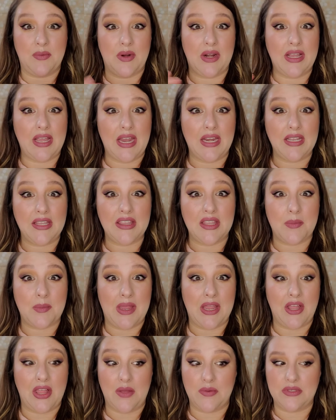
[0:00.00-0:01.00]
When I got it in the
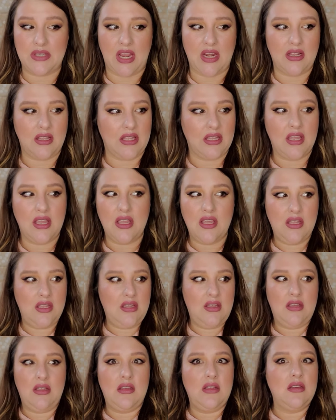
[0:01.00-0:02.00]
mail, I was kind of like,
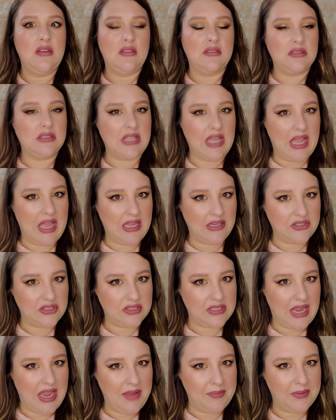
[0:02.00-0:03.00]
the heck
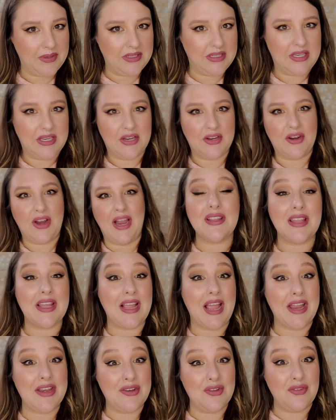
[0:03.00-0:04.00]
just happened here?
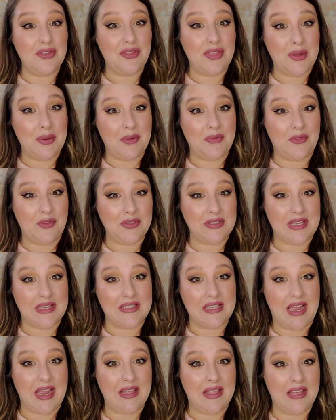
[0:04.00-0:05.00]
I, I knew that they were full-size
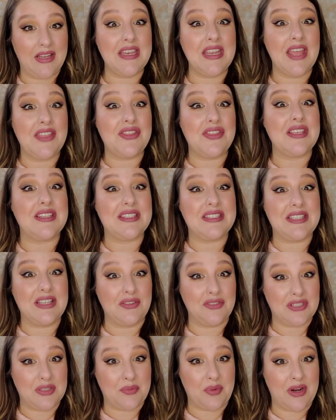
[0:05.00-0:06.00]
highlighters, yet this
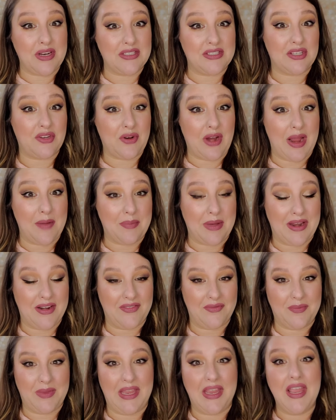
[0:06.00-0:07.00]
still surprised the crap out
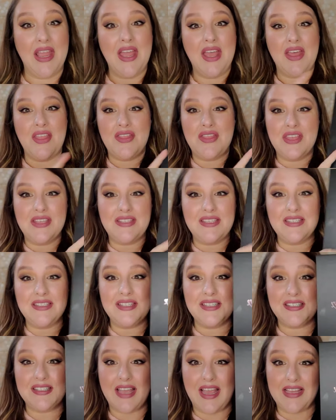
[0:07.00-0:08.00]
of me. This is
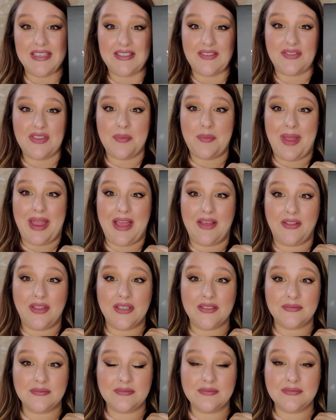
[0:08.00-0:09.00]
the size of the palette.